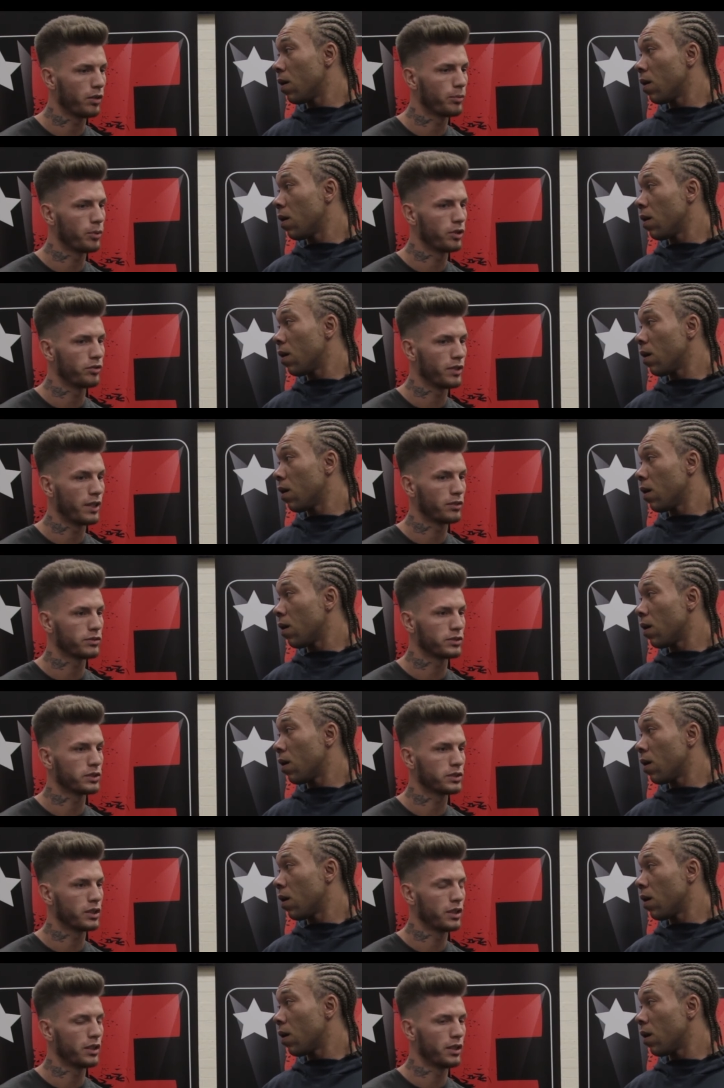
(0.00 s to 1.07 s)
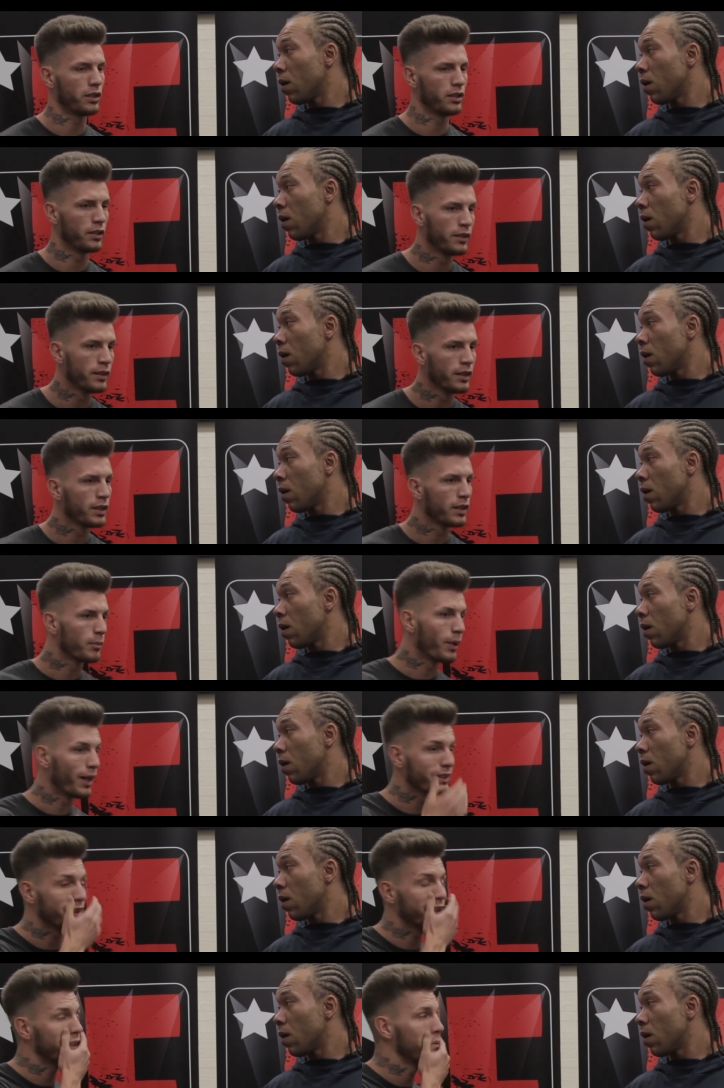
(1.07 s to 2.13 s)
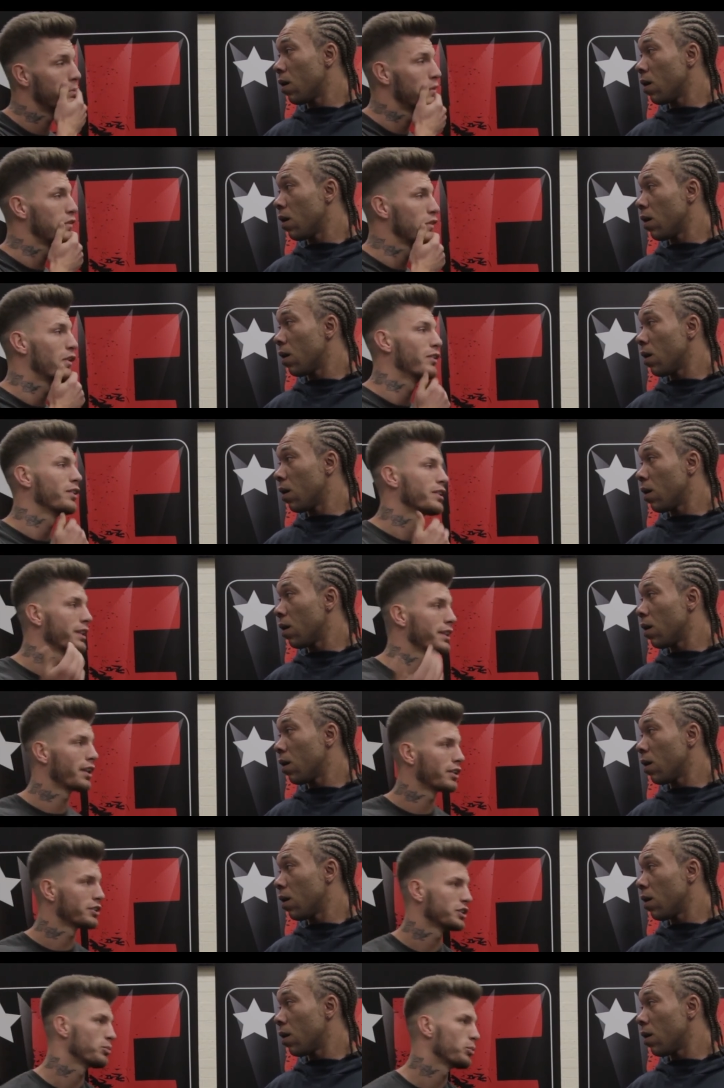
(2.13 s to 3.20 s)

Speaker 1: a lot more rounds. Uh, but as I said before, in our